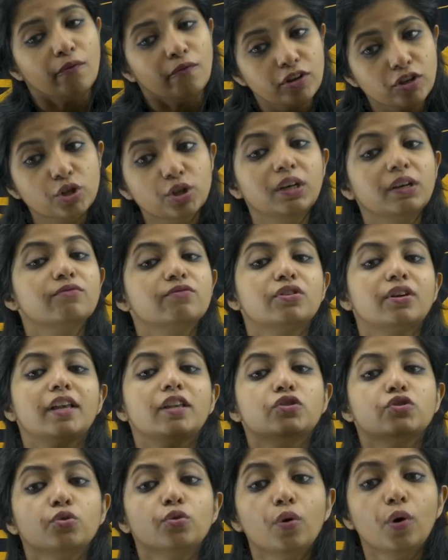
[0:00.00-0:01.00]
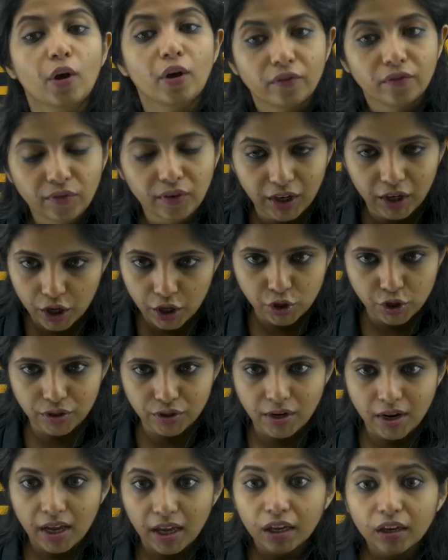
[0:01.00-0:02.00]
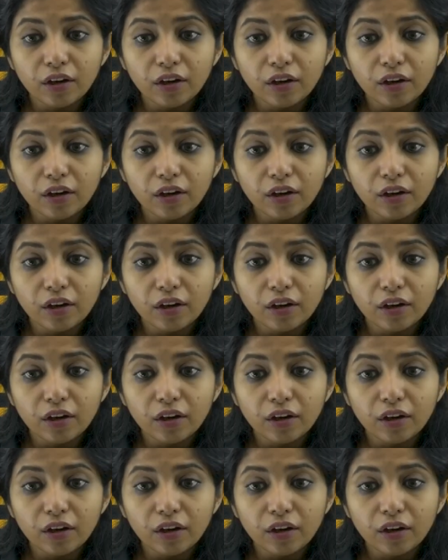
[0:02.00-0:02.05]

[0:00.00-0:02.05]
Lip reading: which gives rise to variation.